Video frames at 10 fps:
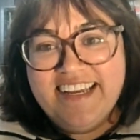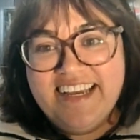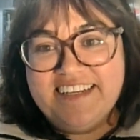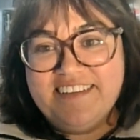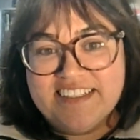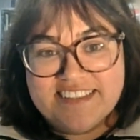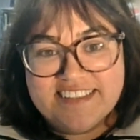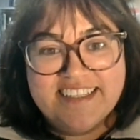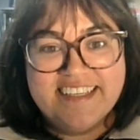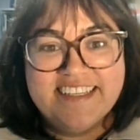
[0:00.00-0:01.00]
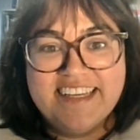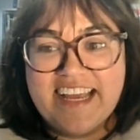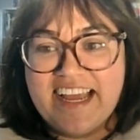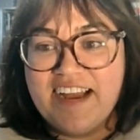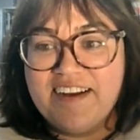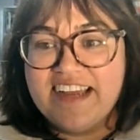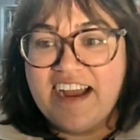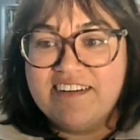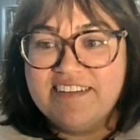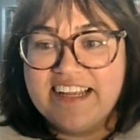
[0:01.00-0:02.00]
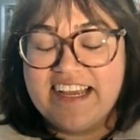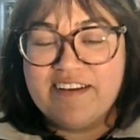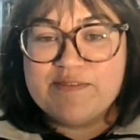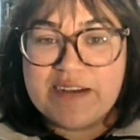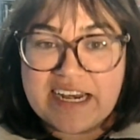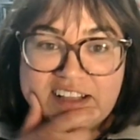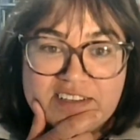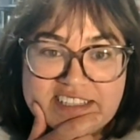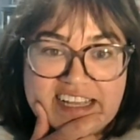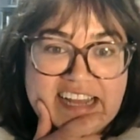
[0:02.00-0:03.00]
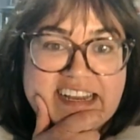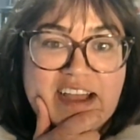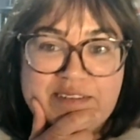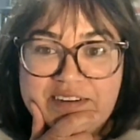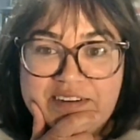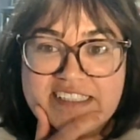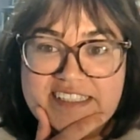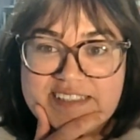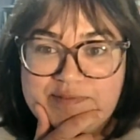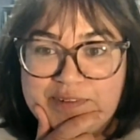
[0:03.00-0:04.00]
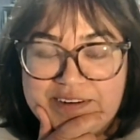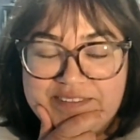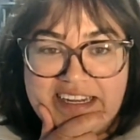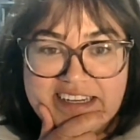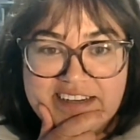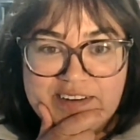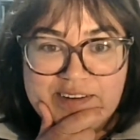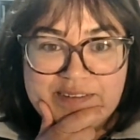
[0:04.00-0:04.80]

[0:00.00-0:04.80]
Anyways, yeah, if we're getting close to the end, how many questions more, Megan?